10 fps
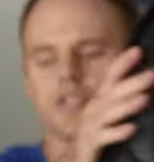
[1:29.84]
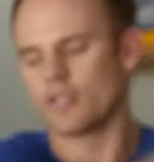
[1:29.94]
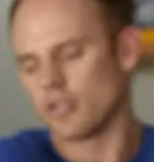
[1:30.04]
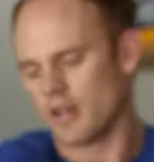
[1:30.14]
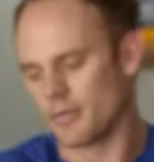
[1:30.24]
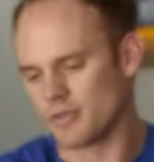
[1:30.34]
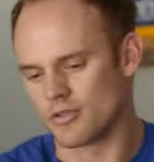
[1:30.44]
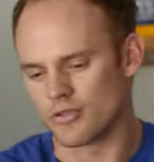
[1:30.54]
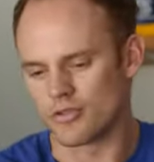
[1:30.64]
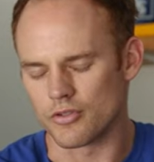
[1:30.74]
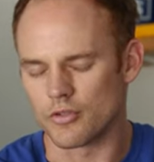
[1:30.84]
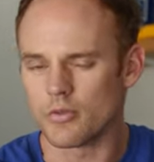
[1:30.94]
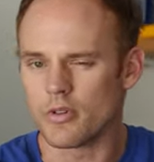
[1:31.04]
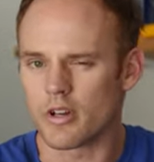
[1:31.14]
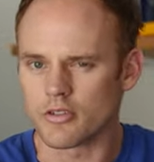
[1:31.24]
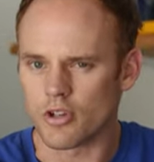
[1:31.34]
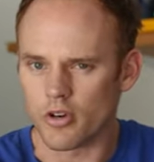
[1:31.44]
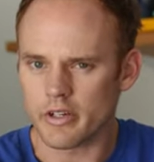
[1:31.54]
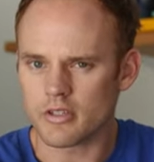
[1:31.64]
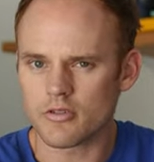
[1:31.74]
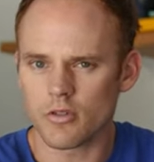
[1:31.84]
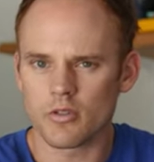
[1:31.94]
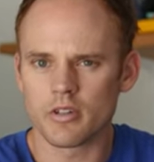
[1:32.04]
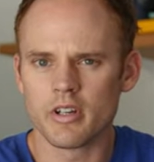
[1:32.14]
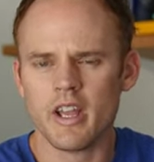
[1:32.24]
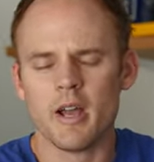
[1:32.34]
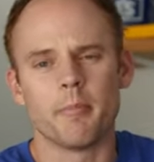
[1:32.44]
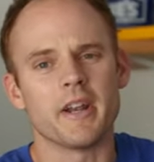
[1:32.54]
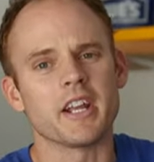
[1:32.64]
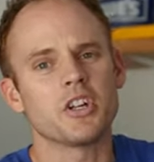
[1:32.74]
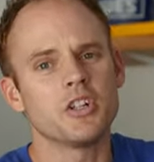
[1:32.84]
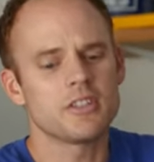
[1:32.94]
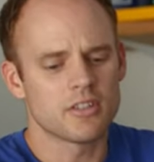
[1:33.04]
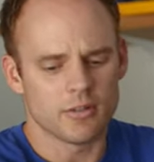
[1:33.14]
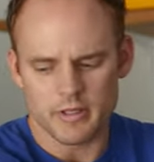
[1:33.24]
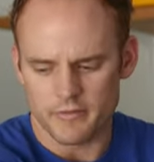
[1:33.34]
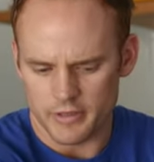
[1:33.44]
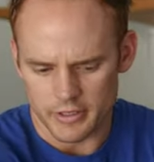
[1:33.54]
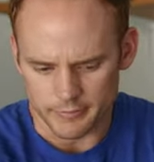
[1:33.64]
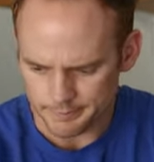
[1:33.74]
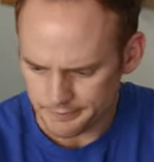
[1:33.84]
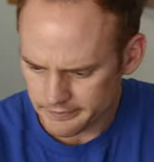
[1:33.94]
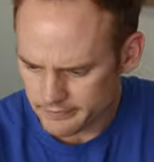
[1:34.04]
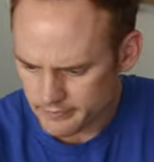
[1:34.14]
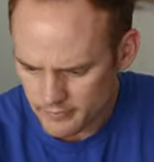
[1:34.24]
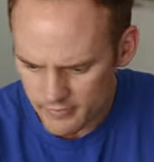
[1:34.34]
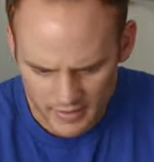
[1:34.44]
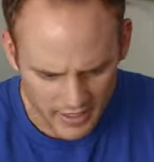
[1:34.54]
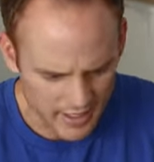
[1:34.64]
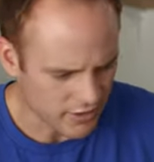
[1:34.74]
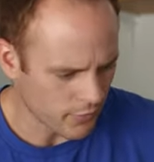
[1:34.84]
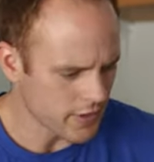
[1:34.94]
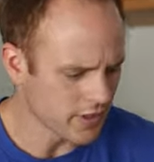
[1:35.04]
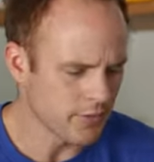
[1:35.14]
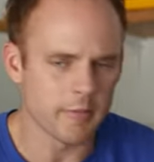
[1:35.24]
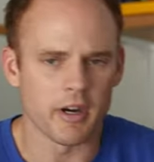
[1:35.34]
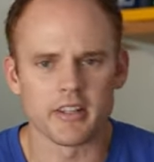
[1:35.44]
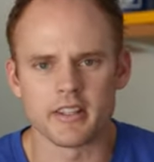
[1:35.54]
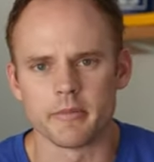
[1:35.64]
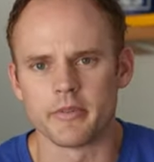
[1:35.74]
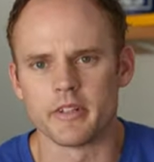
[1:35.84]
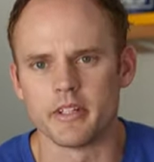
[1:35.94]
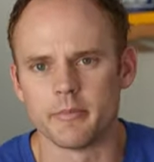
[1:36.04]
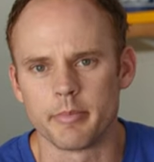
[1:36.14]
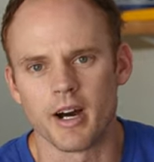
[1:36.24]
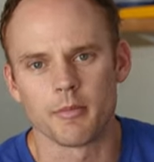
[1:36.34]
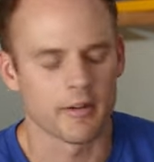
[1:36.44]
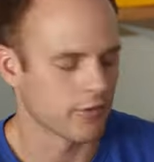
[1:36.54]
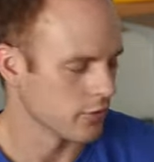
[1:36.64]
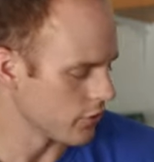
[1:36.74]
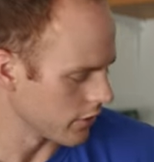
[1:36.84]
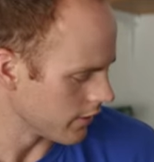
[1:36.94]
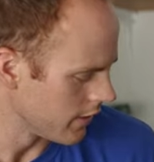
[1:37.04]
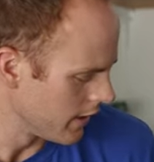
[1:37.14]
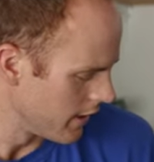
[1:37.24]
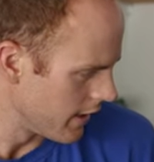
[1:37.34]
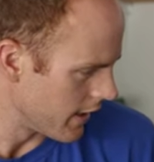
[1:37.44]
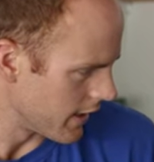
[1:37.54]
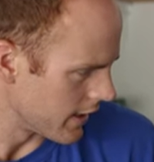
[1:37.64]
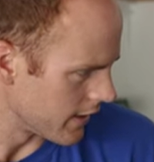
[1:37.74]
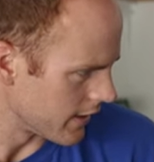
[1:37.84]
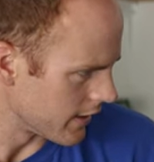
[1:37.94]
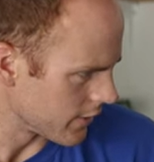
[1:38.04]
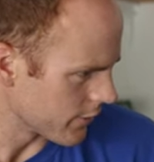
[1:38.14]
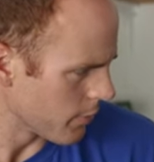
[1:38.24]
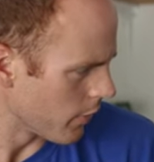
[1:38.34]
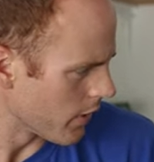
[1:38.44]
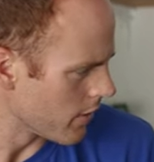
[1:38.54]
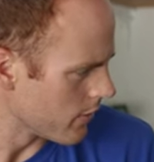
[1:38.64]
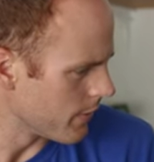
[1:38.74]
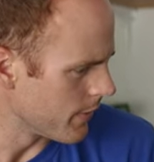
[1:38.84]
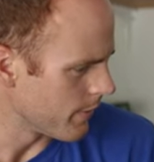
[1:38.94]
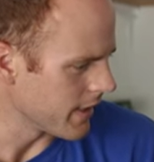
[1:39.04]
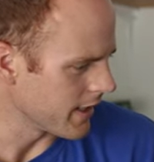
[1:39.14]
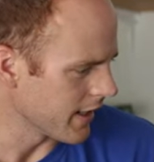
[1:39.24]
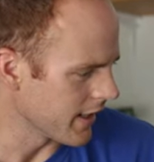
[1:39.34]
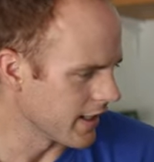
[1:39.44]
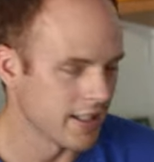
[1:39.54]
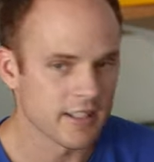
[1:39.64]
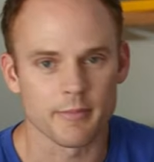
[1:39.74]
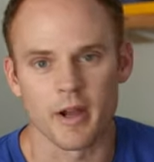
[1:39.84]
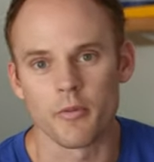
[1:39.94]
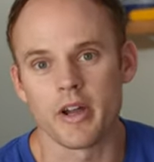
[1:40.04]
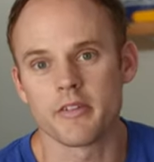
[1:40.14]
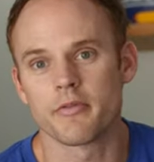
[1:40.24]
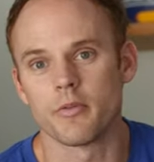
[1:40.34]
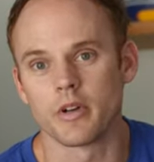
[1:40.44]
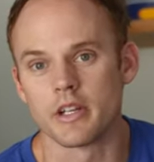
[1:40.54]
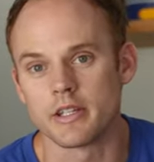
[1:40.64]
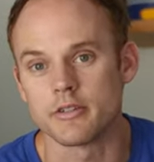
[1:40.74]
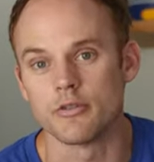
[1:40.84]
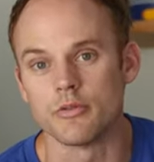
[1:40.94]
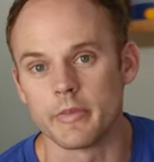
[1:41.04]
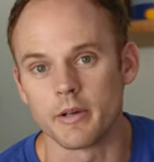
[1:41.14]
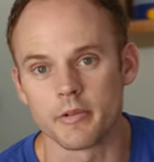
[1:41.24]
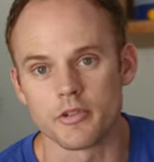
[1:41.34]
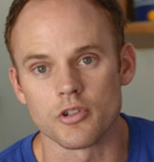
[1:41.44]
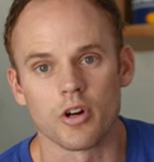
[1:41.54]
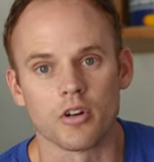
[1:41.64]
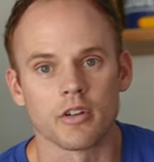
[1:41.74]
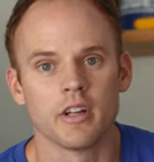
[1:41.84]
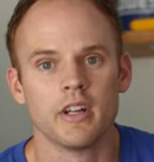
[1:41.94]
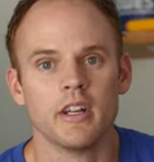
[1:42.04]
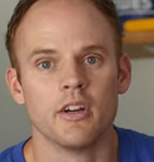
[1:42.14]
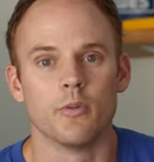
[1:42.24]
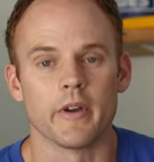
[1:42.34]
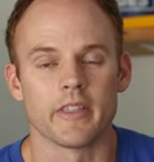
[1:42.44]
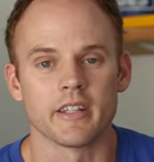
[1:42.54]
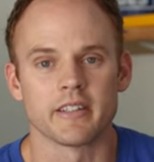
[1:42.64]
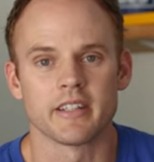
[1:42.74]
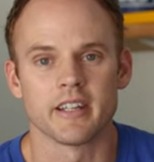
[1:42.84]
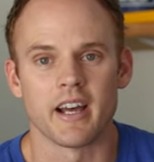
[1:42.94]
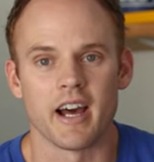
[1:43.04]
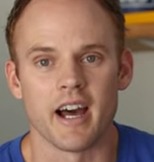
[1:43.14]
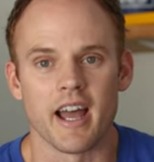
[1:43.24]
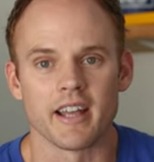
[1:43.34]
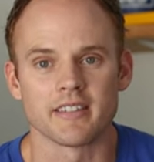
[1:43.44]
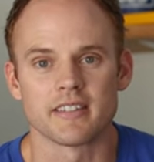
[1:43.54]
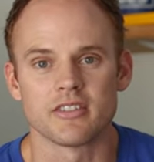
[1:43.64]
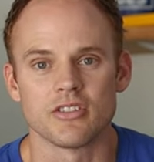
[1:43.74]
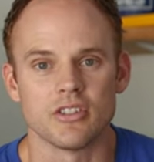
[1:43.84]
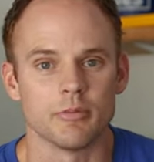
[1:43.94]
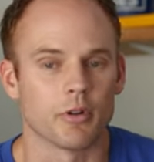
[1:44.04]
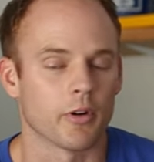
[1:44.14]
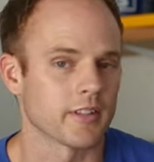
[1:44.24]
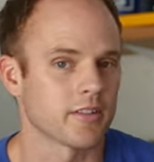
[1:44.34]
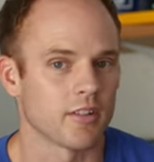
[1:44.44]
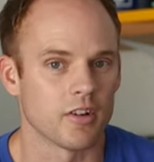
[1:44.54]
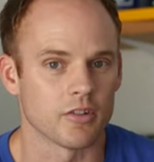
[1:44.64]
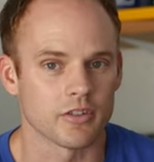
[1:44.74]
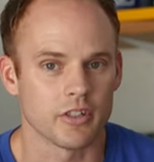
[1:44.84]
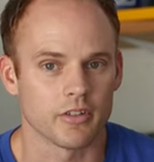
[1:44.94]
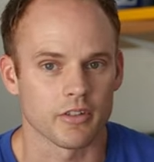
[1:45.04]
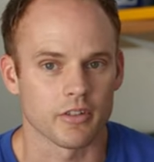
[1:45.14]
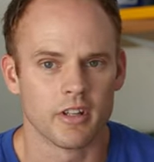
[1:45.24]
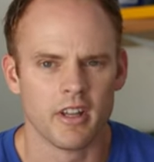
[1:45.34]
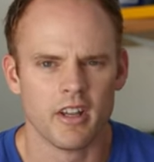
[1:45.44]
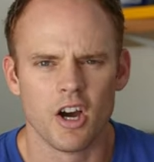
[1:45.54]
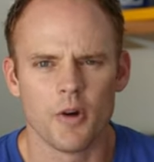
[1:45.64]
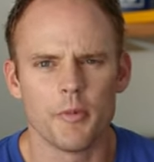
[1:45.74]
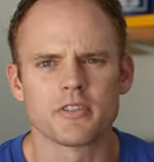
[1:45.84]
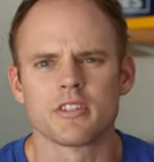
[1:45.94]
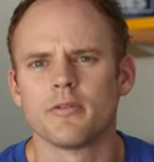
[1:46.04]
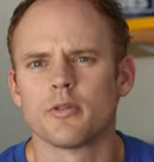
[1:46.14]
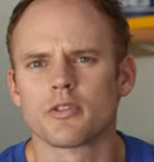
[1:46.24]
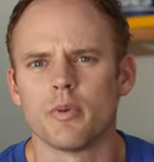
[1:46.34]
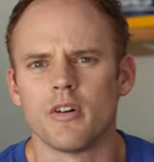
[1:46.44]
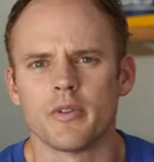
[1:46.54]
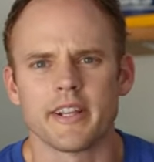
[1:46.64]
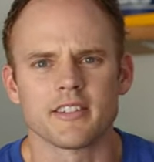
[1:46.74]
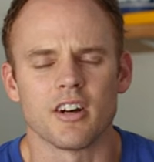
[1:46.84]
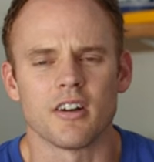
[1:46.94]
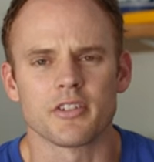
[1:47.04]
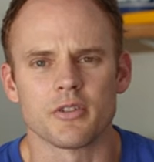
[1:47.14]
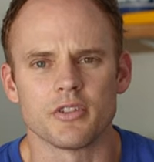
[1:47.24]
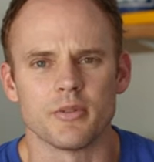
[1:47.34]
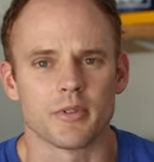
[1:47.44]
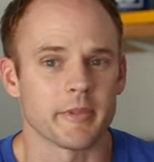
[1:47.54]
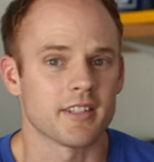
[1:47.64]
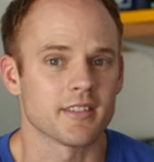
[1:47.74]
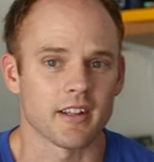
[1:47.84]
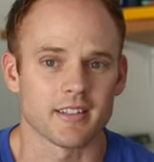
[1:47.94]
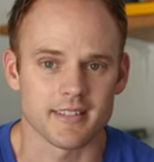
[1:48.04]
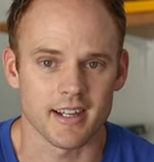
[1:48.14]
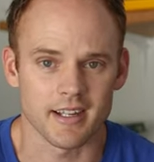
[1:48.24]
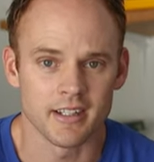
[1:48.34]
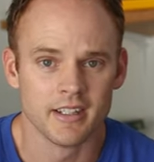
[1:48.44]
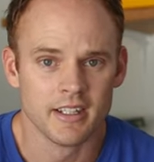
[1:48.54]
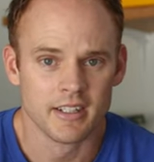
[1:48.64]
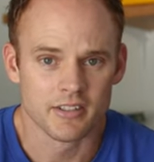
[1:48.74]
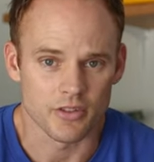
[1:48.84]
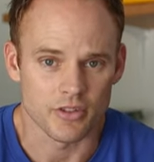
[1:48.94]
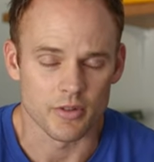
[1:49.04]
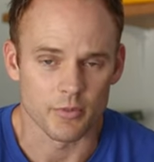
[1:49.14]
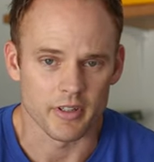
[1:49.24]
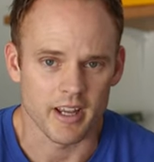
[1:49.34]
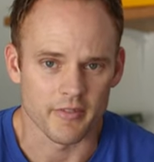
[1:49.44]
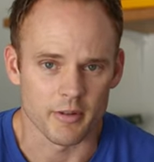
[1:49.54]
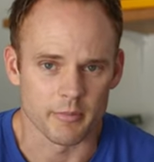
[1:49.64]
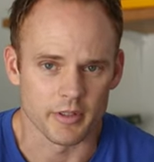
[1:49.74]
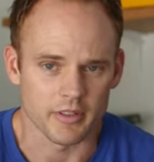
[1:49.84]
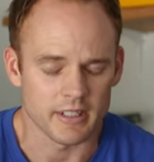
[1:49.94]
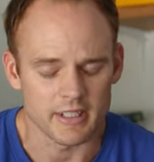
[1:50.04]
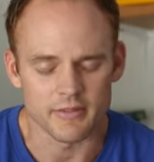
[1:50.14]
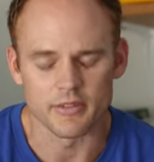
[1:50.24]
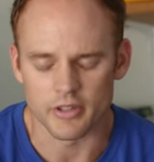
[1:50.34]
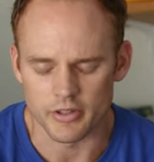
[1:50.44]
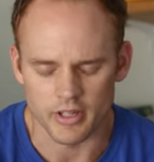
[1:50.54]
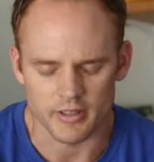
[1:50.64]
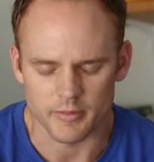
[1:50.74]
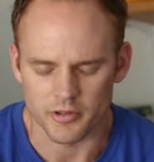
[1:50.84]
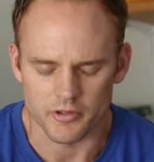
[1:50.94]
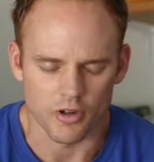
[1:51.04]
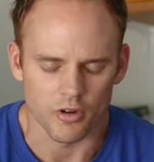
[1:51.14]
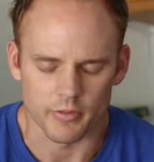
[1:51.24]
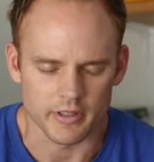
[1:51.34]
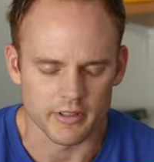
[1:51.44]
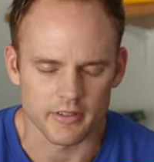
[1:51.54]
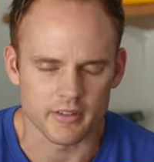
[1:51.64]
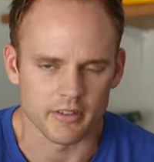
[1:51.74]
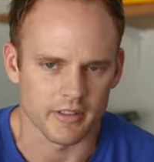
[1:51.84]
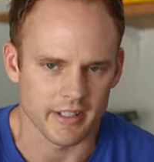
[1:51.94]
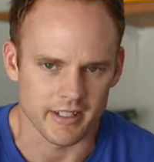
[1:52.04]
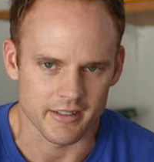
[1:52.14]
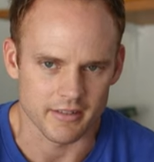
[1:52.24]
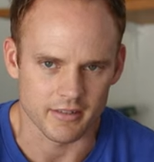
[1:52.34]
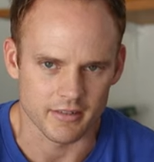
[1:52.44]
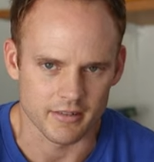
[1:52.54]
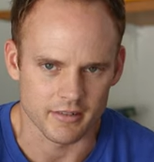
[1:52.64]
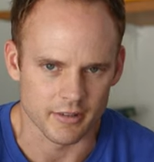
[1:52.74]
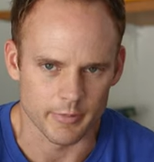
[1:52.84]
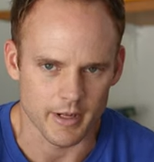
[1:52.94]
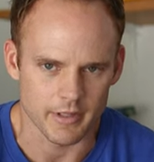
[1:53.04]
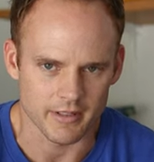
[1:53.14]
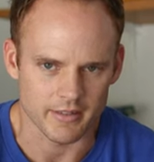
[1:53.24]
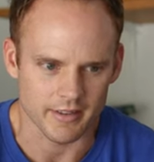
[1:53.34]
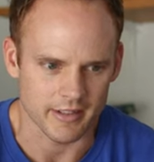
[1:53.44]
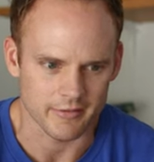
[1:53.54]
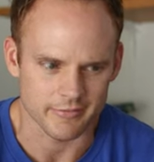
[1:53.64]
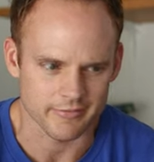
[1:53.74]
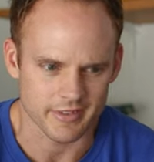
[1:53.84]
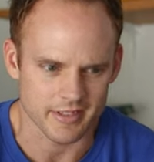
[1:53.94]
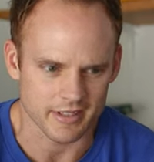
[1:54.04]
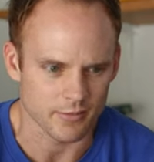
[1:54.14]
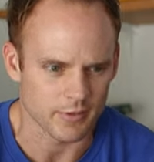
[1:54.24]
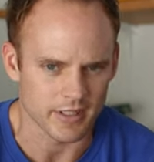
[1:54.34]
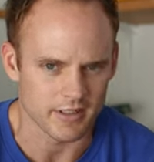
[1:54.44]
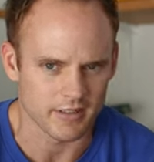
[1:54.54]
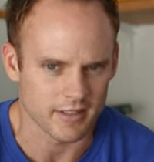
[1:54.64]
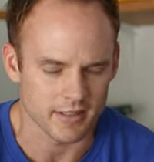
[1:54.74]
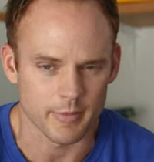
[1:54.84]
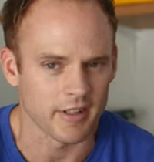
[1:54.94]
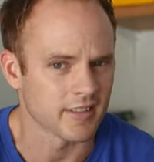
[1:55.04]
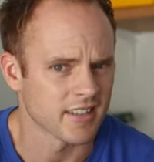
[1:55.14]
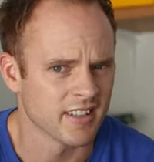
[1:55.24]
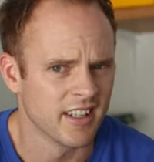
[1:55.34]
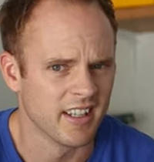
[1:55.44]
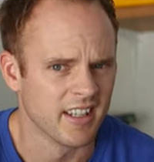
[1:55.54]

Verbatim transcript: sure I would do a jogging stroller, but it could still be for you. Uh, so originally we bought the, the Bob Revolution uh, 3.0 because my wife wanted to be able to jog with it uh, as she progressed along. She took almost the full 12 weeks off, so she didn't want to be stuck inside. So she did want to have the ability, even though you're not supposed to jog with these till they get your baby gets, I think, six weeks, six months.